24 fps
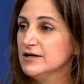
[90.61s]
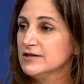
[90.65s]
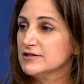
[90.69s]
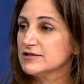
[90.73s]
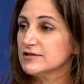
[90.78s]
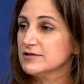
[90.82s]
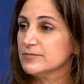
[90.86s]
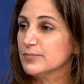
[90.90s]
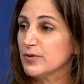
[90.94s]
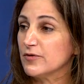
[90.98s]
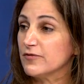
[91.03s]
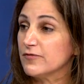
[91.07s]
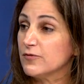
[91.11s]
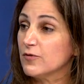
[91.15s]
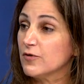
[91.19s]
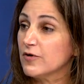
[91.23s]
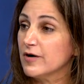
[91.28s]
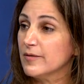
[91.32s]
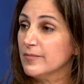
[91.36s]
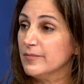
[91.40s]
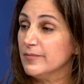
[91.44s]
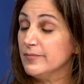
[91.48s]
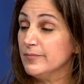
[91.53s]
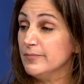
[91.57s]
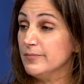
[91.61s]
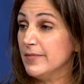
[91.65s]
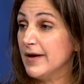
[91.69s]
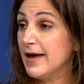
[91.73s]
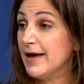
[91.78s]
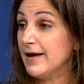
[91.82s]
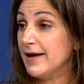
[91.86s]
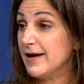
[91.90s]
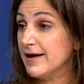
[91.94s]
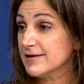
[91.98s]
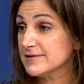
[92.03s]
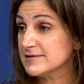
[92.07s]
to perform
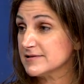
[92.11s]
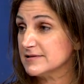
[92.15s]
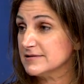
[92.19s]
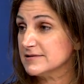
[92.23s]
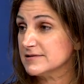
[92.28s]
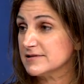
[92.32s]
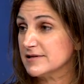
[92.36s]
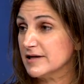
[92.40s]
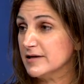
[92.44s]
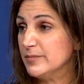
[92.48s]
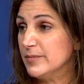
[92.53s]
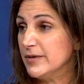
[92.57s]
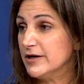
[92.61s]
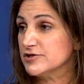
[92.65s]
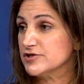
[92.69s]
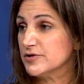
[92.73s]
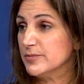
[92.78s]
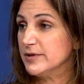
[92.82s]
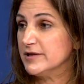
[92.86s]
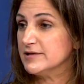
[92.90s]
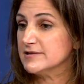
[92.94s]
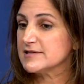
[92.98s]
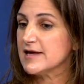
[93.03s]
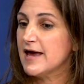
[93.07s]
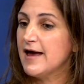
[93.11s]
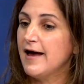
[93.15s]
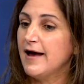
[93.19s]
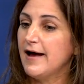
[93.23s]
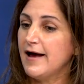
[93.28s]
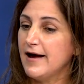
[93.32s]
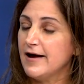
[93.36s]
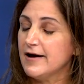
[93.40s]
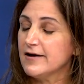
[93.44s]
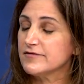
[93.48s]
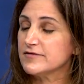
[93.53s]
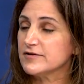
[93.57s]
accident site measurements
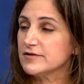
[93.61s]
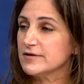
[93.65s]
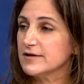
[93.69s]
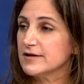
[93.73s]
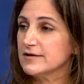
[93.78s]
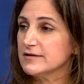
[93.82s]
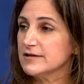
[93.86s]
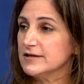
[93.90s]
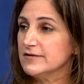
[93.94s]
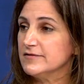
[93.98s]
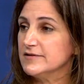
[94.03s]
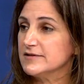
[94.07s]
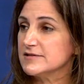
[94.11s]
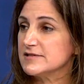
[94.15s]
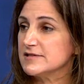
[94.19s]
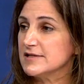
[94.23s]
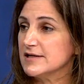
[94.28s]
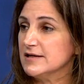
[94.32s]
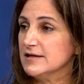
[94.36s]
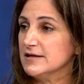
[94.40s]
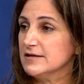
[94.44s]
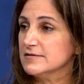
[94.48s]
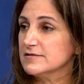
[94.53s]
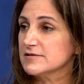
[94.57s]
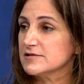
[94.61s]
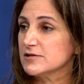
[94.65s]
after they leave the scene.